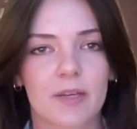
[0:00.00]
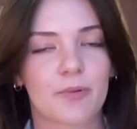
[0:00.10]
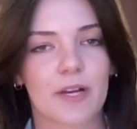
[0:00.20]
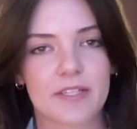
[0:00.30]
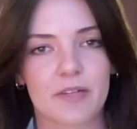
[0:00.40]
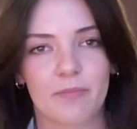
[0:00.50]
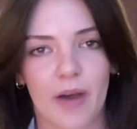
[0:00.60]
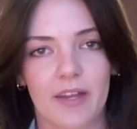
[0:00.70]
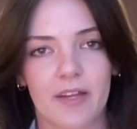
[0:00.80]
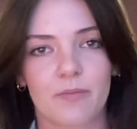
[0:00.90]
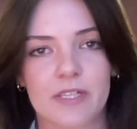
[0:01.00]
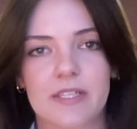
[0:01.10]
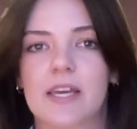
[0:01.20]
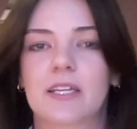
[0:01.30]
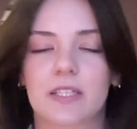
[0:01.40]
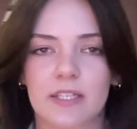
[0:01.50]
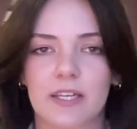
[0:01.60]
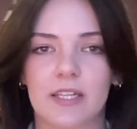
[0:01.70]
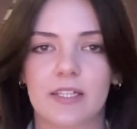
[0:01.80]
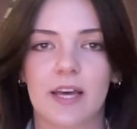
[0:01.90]
President Biden was taking the
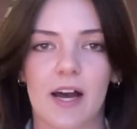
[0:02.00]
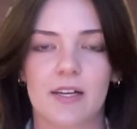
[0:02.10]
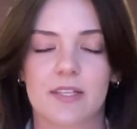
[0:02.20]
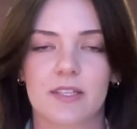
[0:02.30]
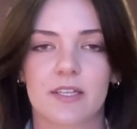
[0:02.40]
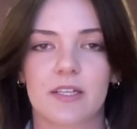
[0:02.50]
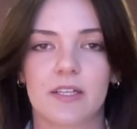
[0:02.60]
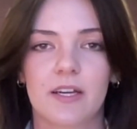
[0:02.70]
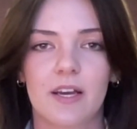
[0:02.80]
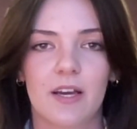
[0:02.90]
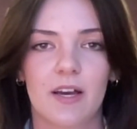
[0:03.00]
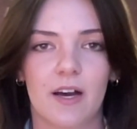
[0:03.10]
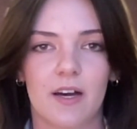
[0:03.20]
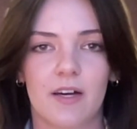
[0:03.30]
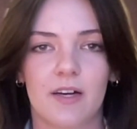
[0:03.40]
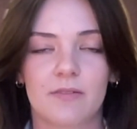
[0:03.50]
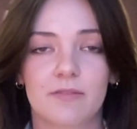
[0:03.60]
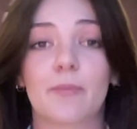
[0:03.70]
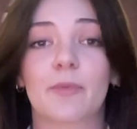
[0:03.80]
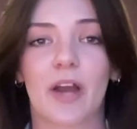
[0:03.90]
lead as the
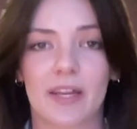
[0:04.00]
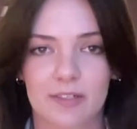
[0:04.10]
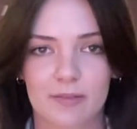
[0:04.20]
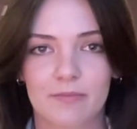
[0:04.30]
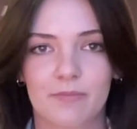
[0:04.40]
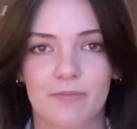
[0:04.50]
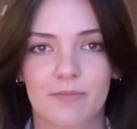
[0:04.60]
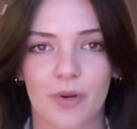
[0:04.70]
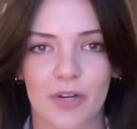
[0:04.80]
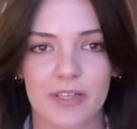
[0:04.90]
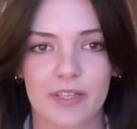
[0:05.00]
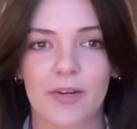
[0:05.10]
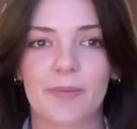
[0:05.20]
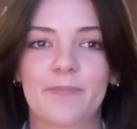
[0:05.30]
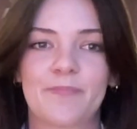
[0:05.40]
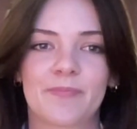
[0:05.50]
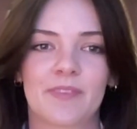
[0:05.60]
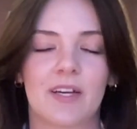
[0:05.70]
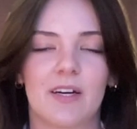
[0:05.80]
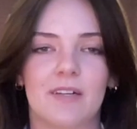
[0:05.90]
Democratic Party leader.
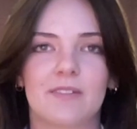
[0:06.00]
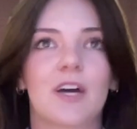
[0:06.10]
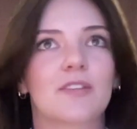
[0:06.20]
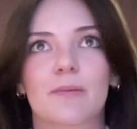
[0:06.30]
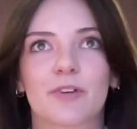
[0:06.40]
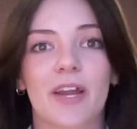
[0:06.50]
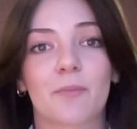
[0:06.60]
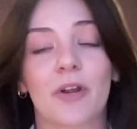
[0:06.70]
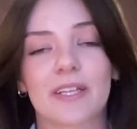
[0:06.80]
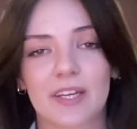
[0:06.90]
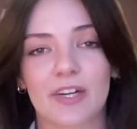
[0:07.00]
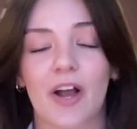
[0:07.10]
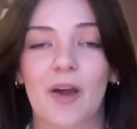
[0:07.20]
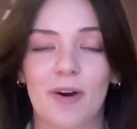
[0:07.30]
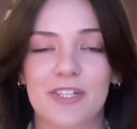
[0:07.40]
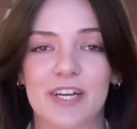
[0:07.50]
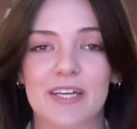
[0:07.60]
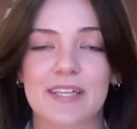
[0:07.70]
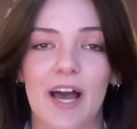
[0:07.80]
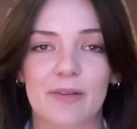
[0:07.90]
Not Democratic Party leader, I
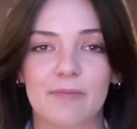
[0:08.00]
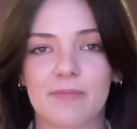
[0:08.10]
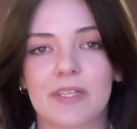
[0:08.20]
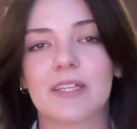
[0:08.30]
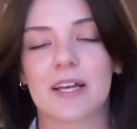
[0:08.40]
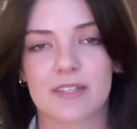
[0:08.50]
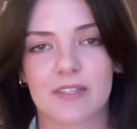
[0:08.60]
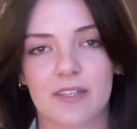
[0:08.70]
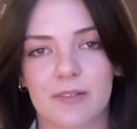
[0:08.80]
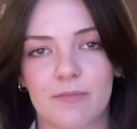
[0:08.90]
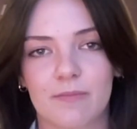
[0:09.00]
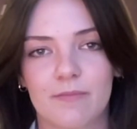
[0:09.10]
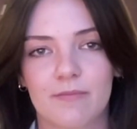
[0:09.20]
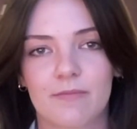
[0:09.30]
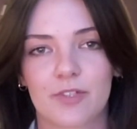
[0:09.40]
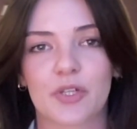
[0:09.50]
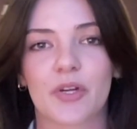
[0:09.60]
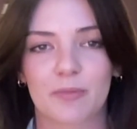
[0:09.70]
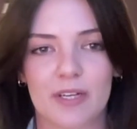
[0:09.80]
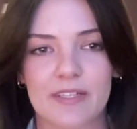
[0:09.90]
apologize. I mean as the
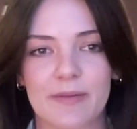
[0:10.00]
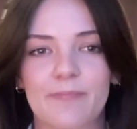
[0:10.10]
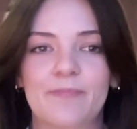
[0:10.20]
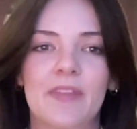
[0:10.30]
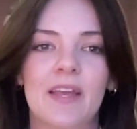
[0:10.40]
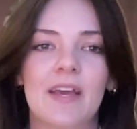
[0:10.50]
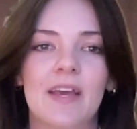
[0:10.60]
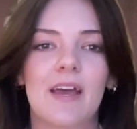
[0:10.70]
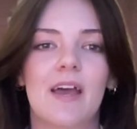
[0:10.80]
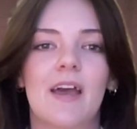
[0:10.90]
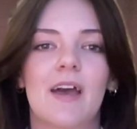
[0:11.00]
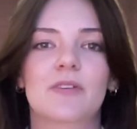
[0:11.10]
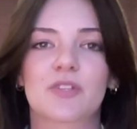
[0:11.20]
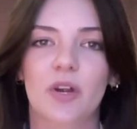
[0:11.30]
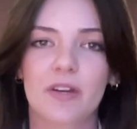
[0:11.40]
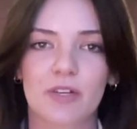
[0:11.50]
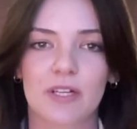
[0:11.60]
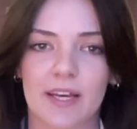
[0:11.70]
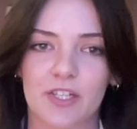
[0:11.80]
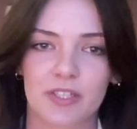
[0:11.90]
returning president. The start of the
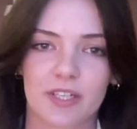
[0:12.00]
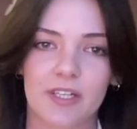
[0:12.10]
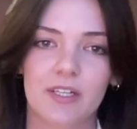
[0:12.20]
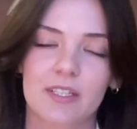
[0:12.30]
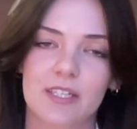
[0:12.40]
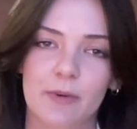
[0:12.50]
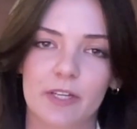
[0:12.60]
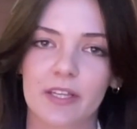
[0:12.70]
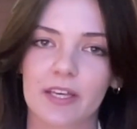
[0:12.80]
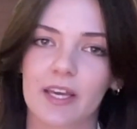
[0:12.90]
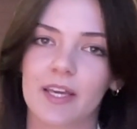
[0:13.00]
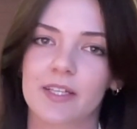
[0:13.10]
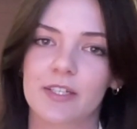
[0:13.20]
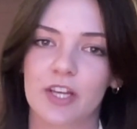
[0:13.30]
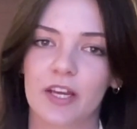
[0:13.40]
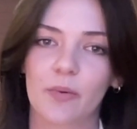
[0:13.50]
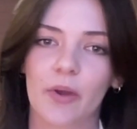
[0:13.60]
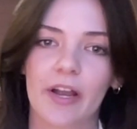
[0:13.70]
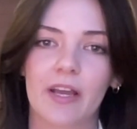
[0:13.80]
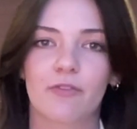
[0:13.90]
election year, typically in
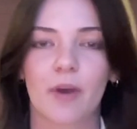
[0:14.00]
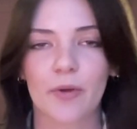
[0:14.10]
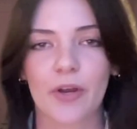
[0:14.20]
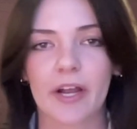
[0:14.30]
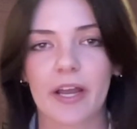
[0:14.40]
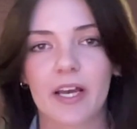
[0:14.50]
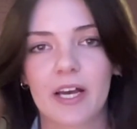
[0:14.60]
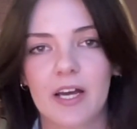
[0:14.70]
January and February,